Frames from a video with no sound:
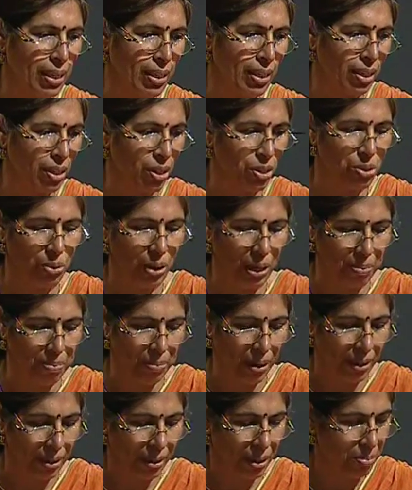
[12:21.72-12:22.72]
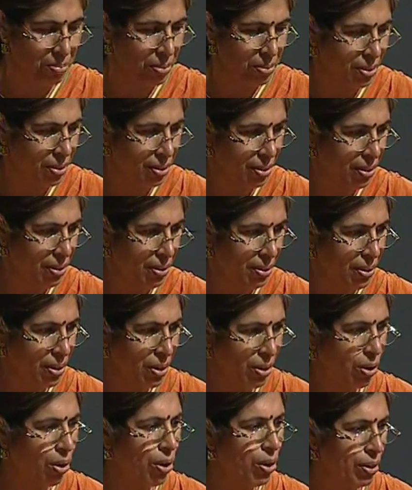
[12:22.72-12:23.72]
then the controlling part comes.
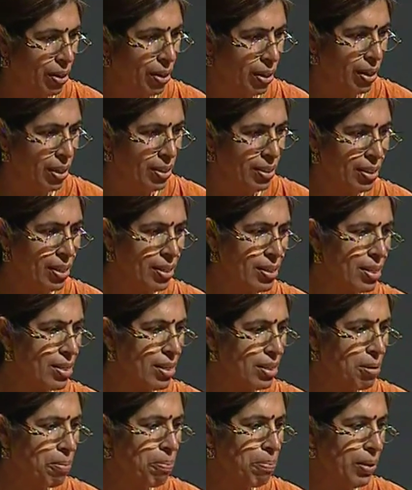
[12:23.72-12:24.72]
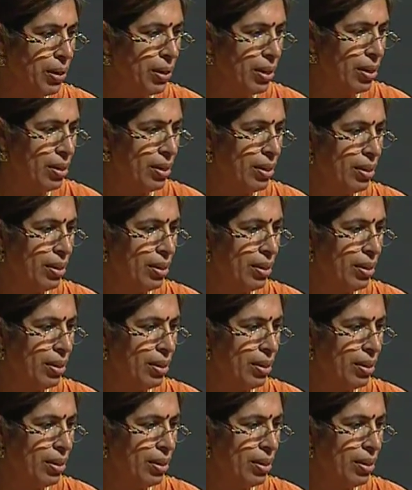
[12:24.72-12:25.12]
Or see, this is a simple